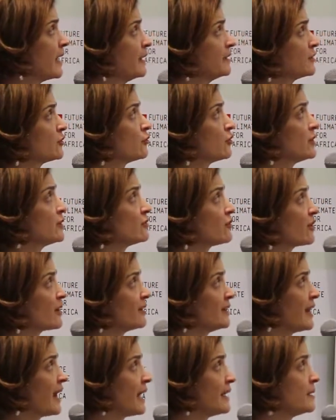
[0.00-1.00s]
and grid
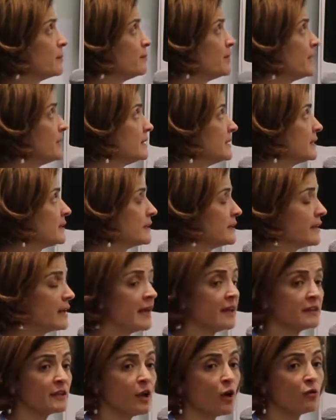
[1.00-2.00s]
reliability,
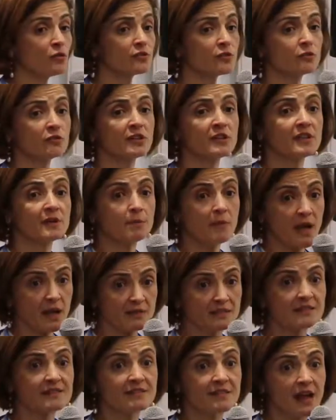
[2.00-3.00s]
and also the
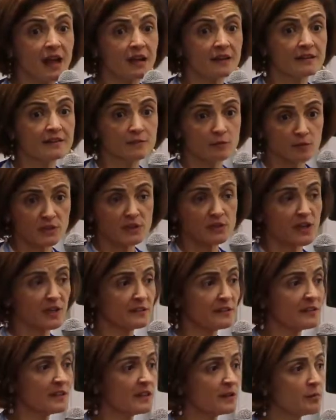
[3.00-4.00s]
demand size, which I
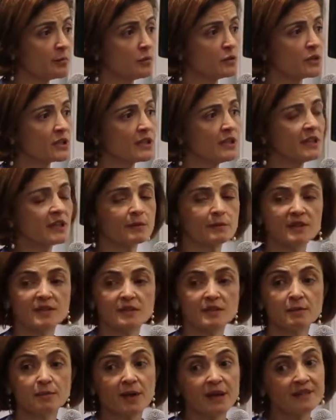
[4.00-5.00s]
didn't put here, but
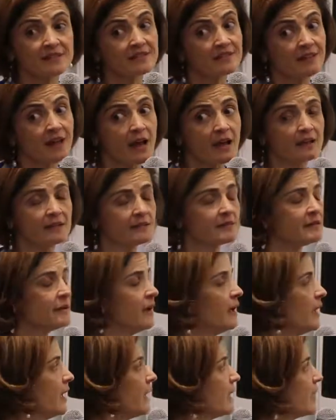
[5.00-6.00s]
demand size
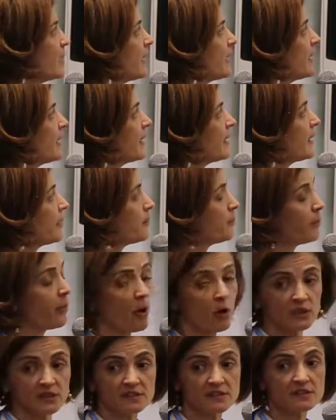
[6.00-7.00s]

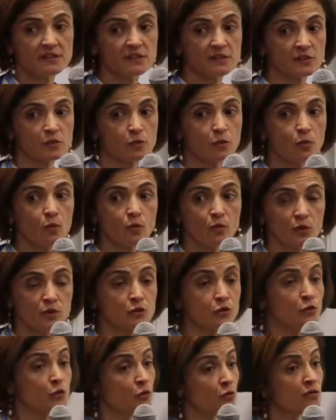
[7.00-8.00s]
policies
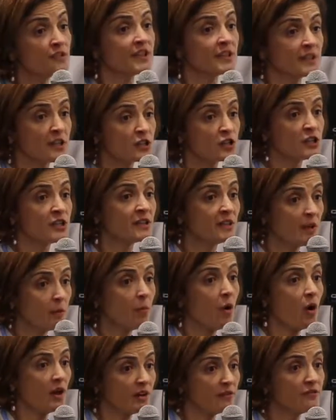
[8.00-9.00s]
to use energy in a
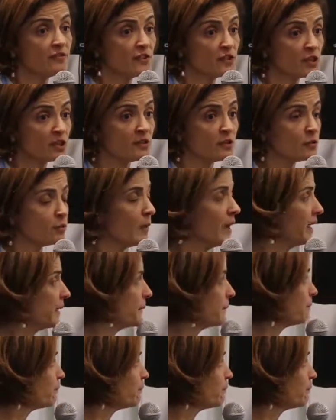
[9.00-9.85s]
more efficient way.